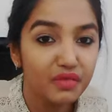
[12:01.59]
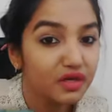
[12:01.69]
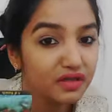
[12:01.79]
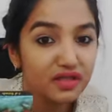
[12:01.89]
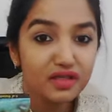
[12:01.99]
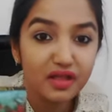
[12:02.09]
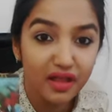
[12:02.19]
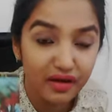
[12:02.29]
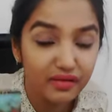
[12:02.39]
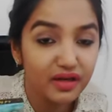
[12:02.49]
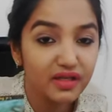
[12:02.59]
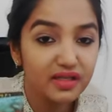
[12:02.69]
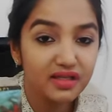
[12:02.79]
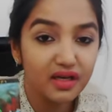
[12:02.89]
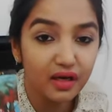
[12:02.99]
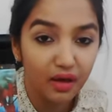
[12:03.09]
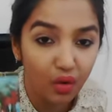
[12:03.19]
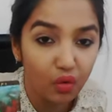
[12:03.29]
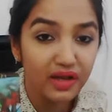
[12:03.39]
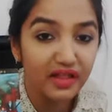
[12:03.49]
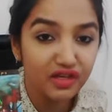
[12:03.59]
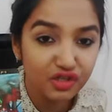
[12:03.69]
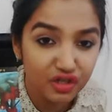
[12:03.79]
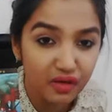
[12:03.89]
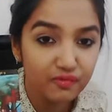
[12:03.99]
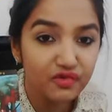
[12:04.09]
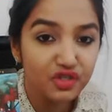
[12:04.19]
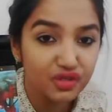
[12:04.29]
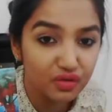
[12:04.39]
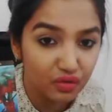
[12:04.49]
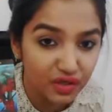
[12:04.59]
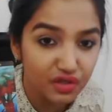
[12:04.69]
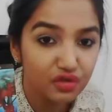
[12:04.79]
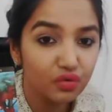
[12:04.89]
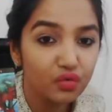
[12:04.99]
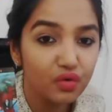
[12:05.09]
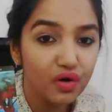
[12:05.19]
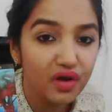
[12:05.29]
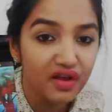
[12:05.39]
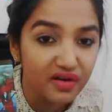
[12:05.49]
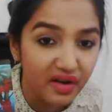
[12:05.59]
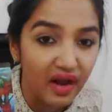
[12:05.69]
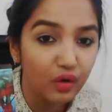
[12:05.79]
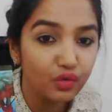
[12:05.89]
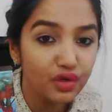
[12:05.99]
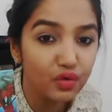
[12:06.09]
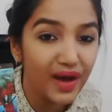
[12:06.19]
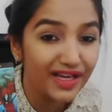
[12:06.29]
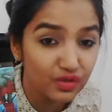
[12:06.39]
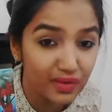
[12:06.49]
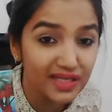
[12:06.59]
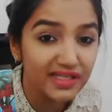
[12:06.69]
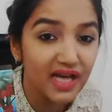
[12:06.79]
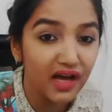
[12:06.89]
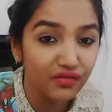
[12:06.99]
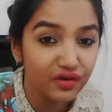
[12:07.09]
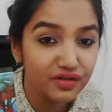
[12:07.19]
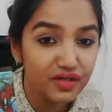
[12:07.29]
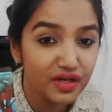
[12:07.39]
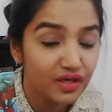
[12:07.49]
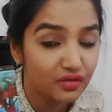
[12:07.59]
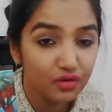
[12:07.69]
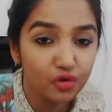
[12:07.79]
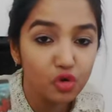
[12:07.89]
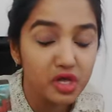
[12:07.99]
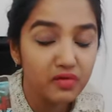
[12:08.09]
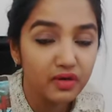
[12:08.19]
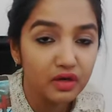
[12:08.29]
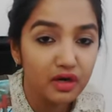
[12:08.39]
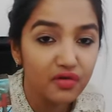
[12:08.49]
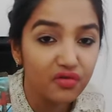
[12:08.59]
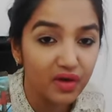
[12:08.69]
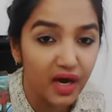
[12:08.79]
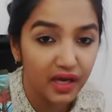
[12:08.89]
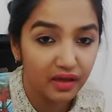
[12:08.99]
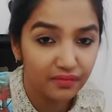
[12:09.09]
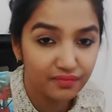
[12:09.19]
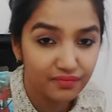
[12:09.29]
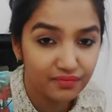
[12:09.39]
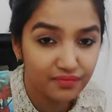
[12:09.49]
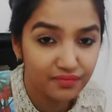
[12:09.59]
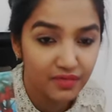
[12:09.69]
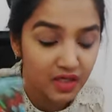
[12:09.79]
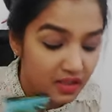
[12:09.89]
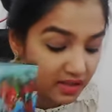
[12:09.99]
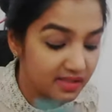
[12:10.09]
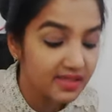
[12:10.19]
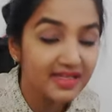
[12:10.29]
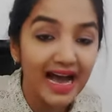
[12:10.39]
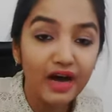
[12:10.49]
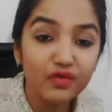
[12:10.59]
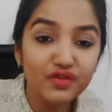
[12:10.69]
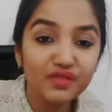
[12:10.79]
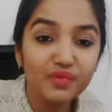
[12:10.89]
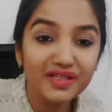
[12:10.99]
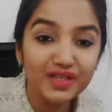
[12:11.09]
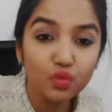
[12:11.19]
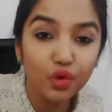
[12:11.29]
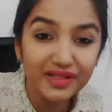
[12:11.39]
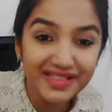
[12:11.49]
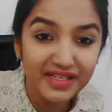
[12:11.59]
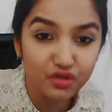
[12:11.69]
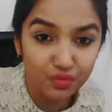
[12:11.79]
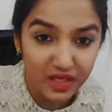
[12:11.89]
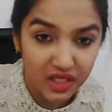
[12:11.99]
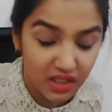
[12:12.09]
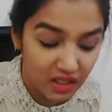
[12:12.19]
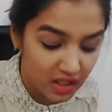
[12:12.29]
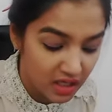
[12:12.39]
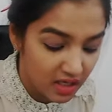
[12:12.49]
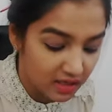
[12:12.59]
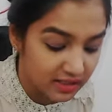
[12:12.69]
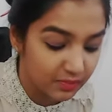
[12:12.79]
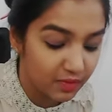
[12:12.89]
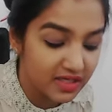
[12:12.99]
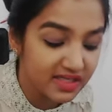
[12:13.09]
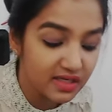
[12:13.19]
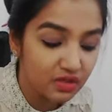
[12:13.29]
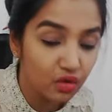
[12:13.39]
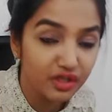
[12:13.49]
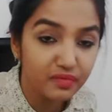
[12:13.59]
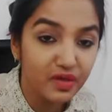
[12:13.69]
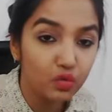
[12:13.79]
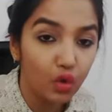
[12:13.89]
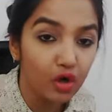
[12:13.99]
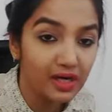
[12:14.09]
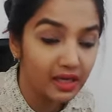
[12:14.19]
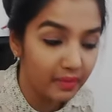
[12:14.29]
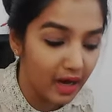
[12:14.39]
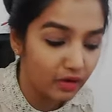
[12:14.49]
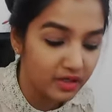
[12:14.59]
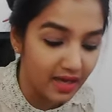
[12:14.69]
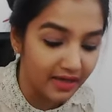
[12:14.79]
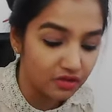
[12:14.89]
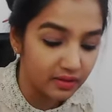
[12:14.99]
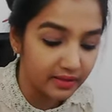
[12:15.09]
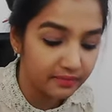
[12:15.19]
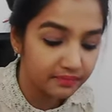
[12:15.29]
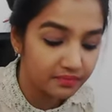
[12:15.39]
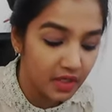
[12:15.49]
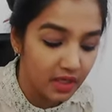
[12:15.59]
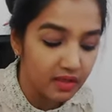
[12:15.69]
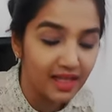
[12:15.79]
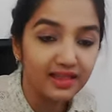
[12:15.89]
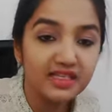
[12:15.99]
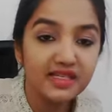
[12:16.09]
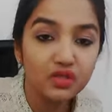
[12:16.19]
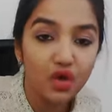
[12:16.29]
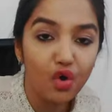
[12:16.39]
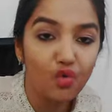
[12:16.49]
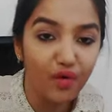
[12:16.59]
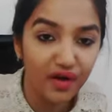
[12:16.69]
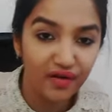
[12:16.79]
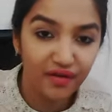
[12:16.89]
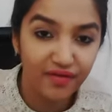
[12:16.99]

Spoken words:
because there is a hole in the ship which is going to drown you as well as others. So don't even try. This is how this person wants it to be. This person is going to be vocal about it, actually, that this is over.